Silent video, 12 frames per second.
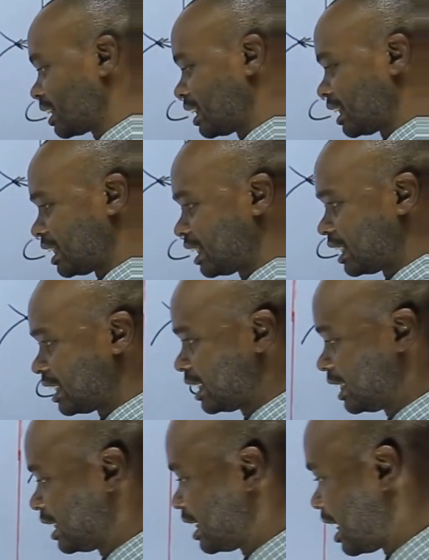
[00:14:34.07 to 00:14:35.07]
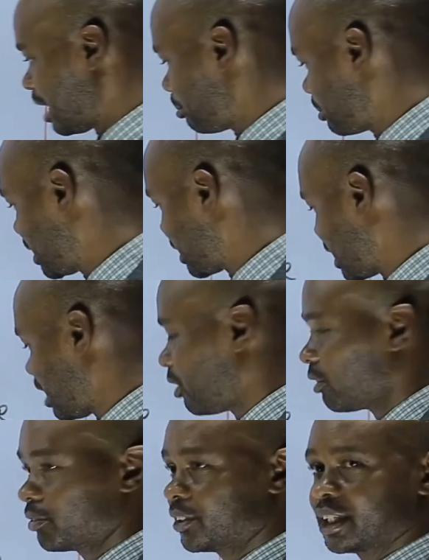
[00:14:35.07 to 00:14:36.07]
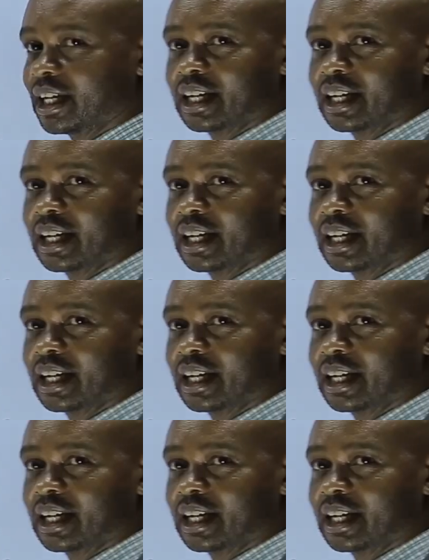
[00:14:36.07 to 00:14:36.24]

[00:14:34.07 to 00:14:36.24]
a, eh, a mirror of the